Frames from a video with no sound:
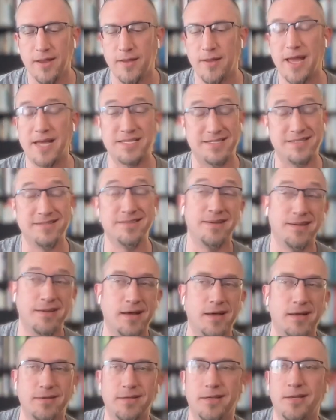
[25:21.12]
as,
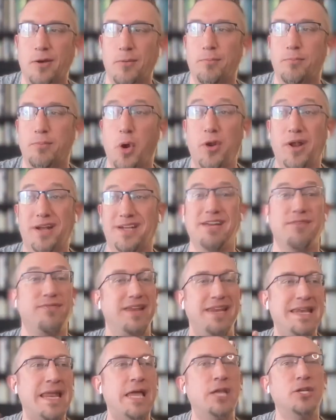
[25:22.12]
uh, you know,
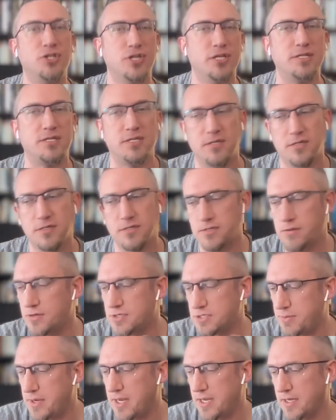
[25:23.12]
productivity ninjas, so to
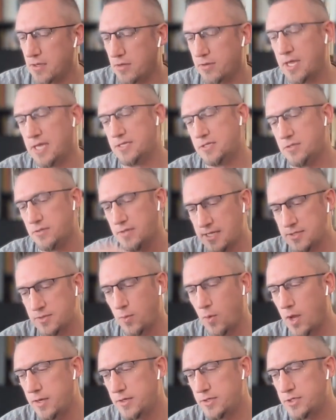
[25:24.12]
speak. Okay. So that's
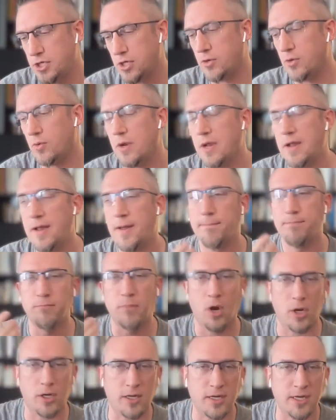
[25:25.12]
one. Two,
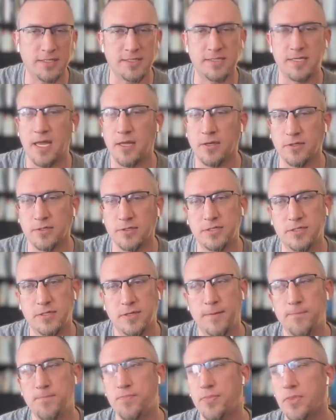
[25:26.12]
marketing and sales.
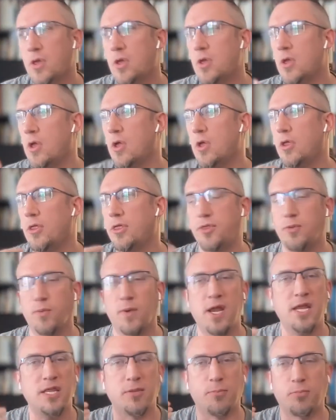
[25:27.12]

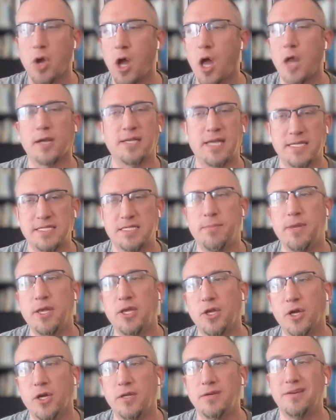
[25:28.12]
Three, the product has to be
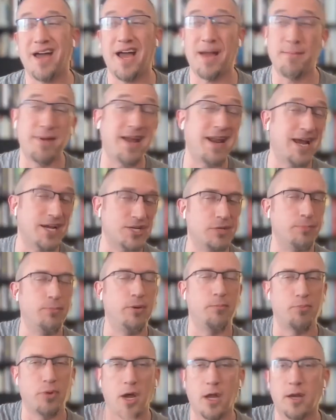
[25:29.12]
good. I might actually
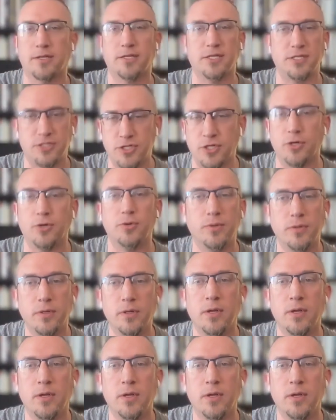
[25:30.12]
put product at two